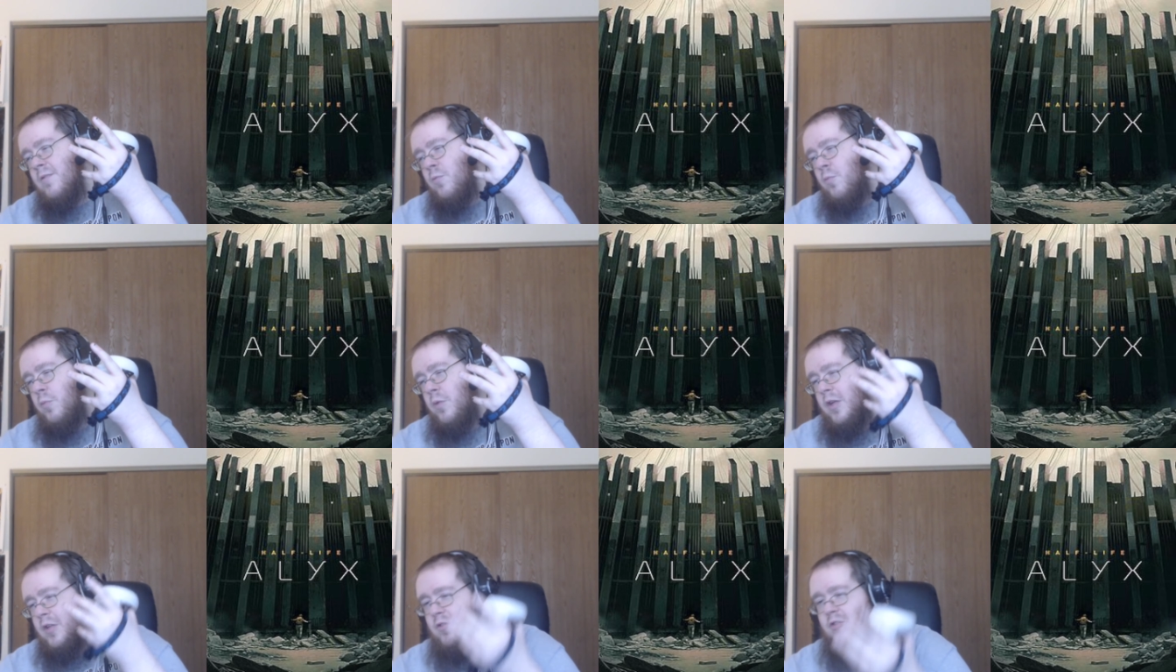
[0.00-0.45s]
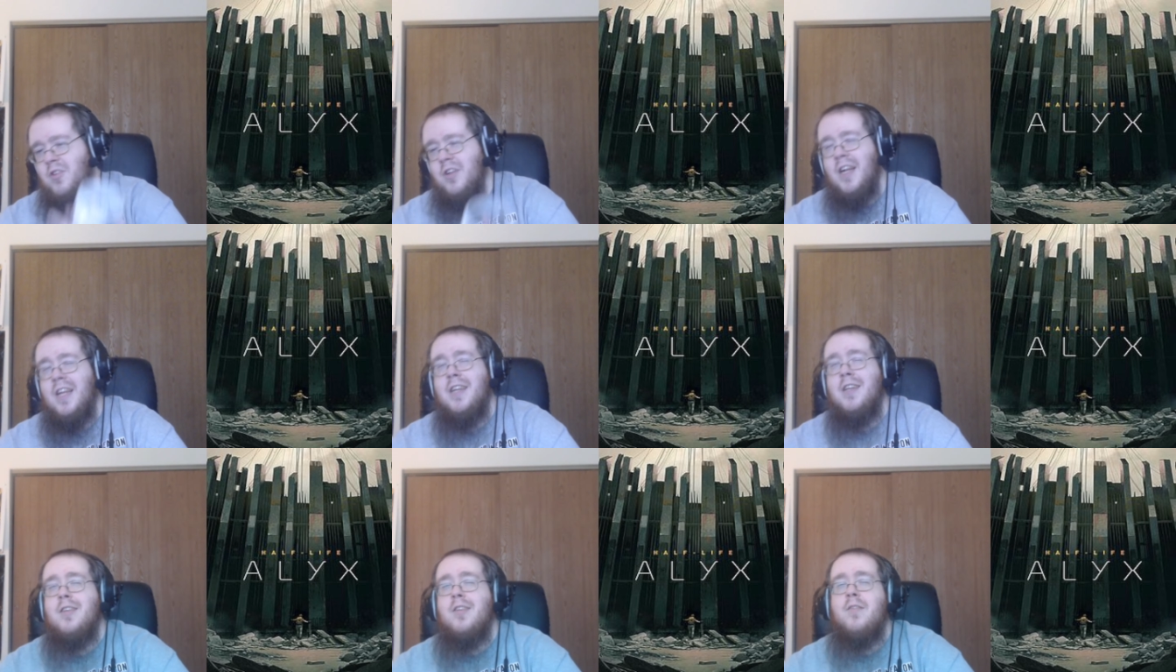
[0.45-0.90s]
which
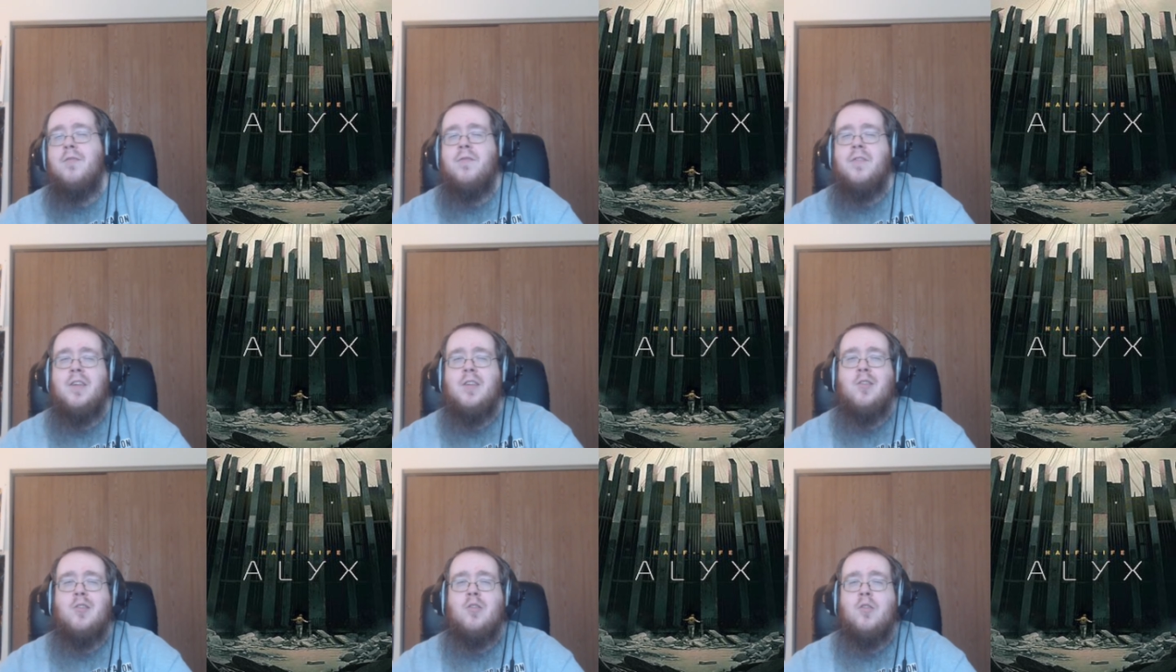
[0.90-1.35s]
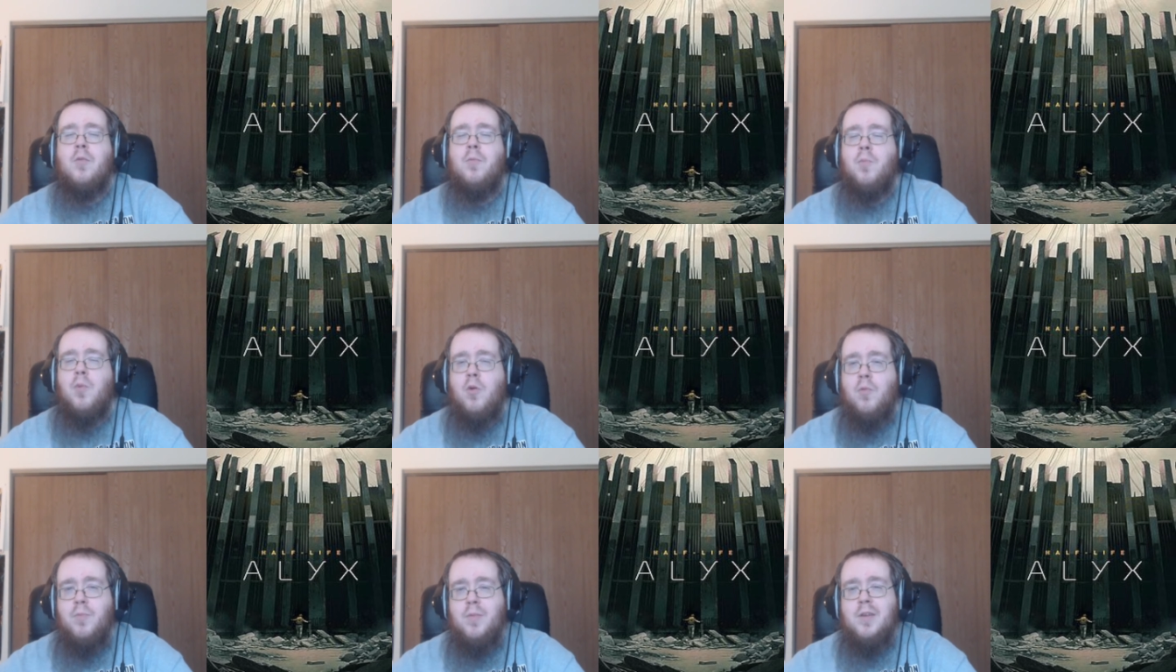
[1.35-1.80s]
kind of defeats the
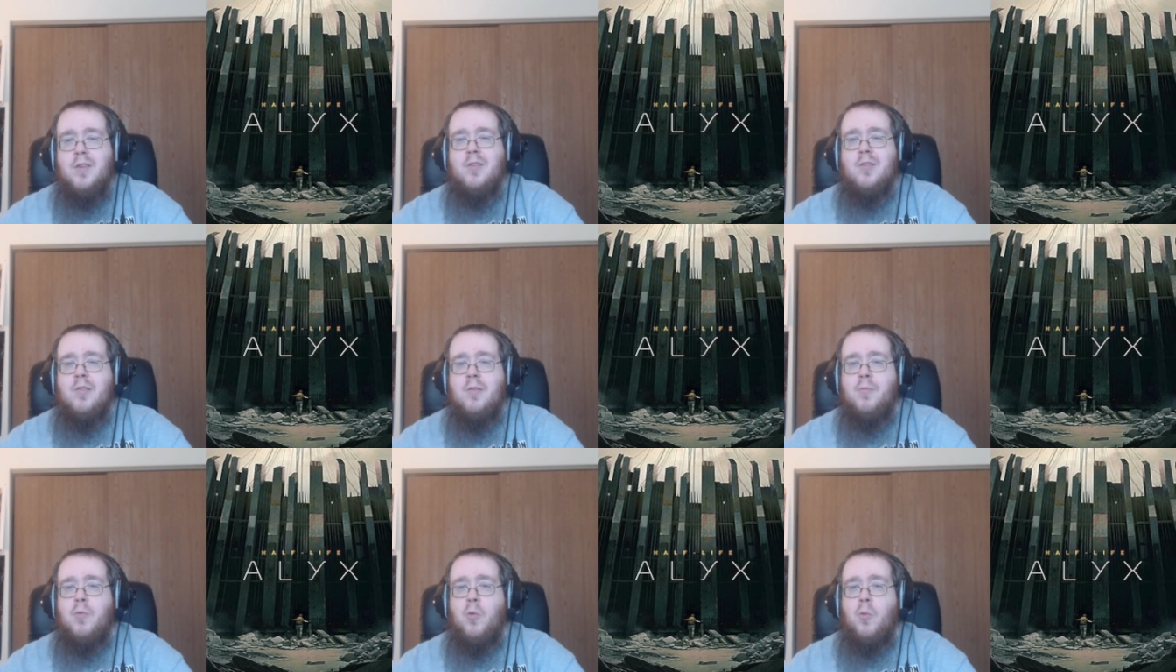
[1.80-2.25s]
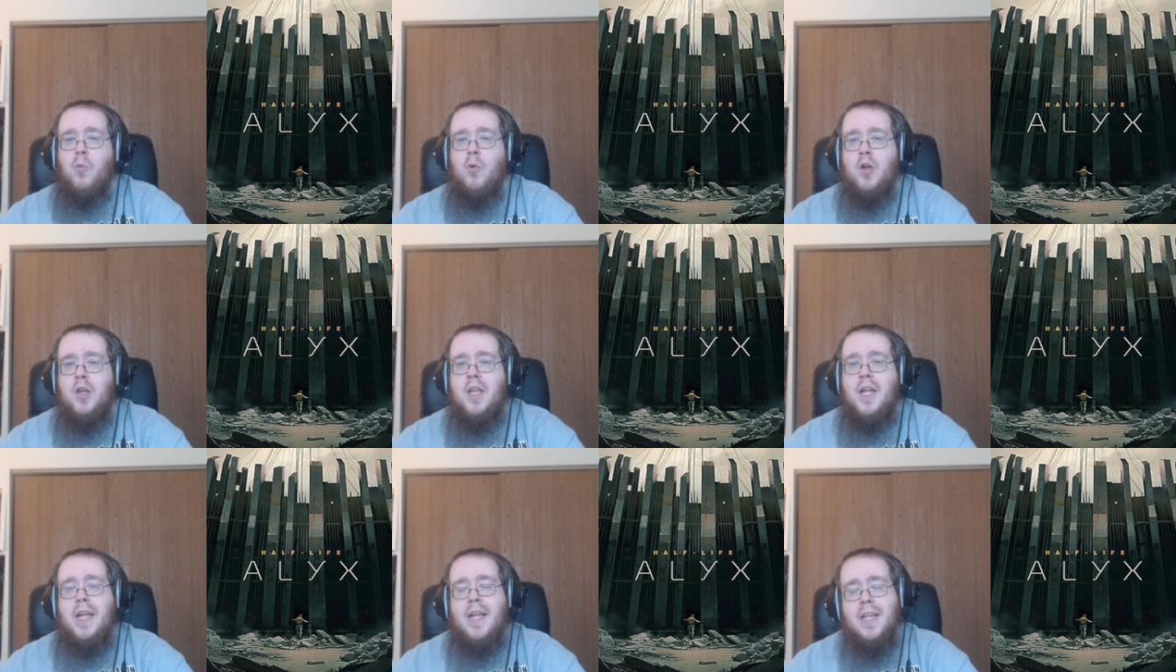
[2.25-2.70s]
purpose of a
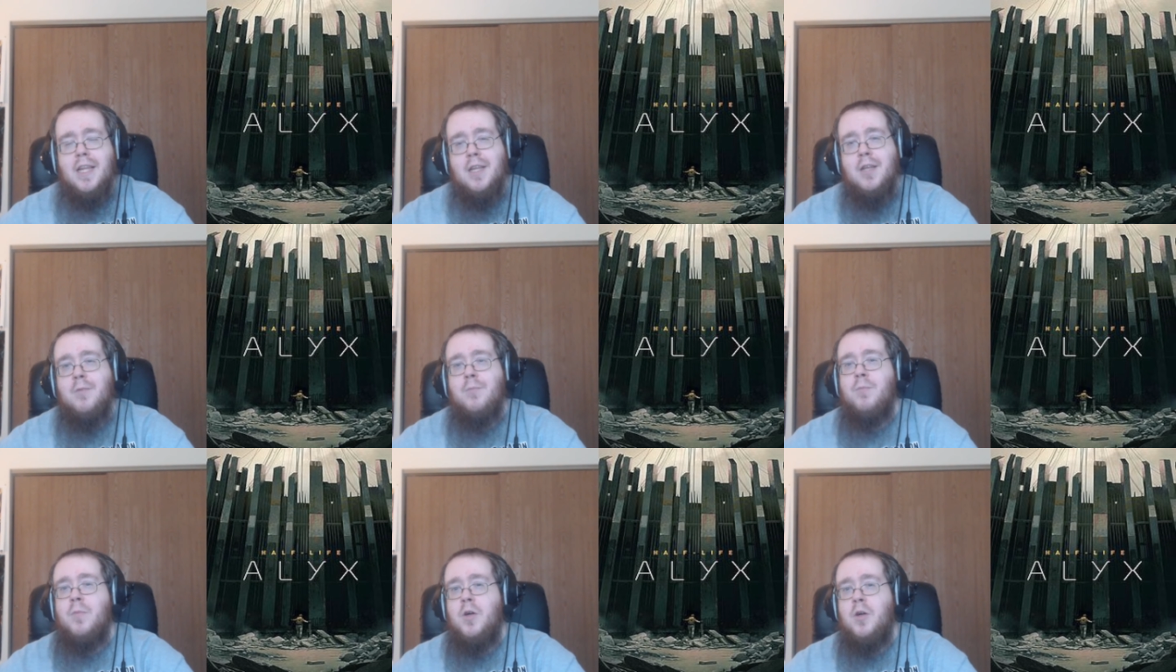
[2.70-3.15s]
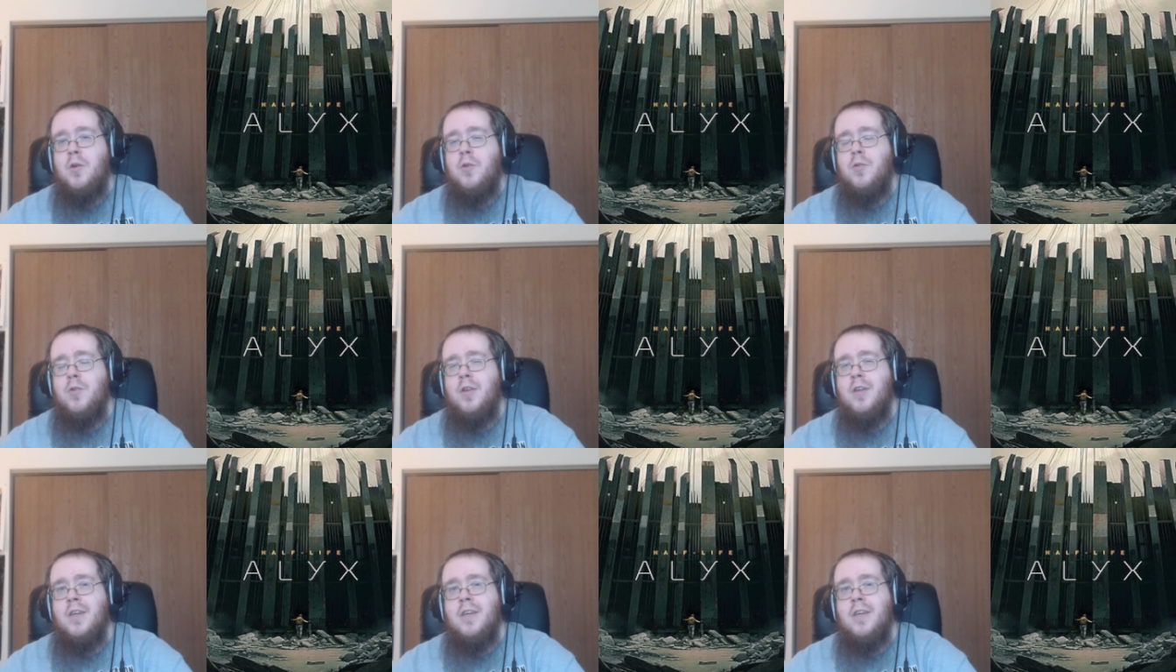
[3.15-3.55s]
one-handed mode.